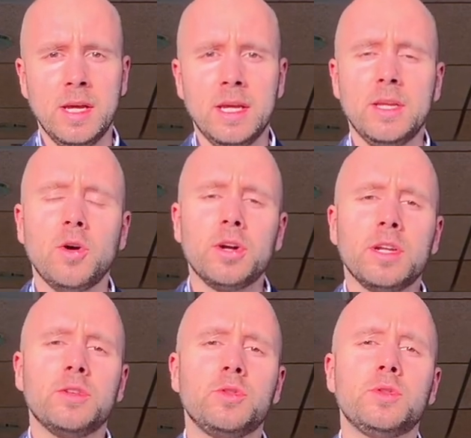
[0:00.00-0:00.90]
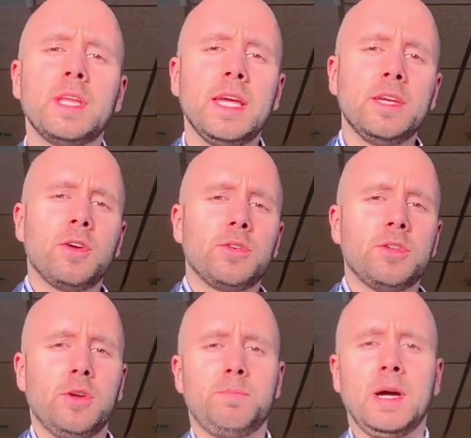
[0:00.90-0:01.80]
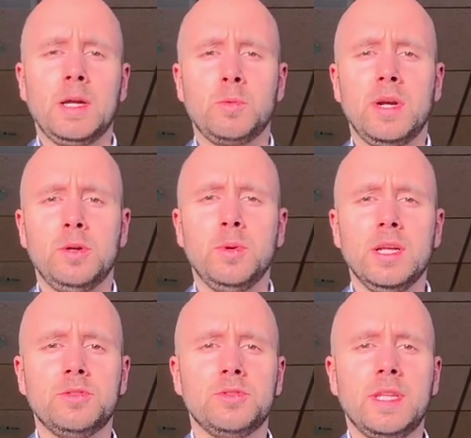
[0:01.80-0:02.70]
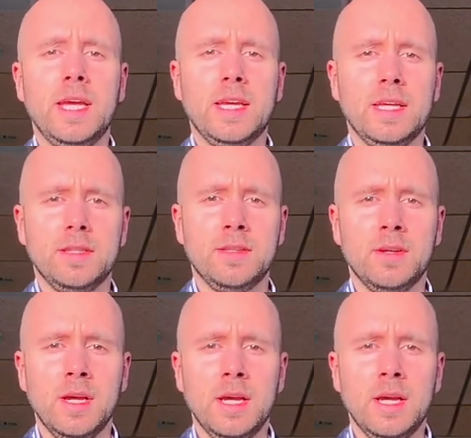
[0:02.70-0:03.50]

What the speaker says: In order to take your dirt bike where you want to take it,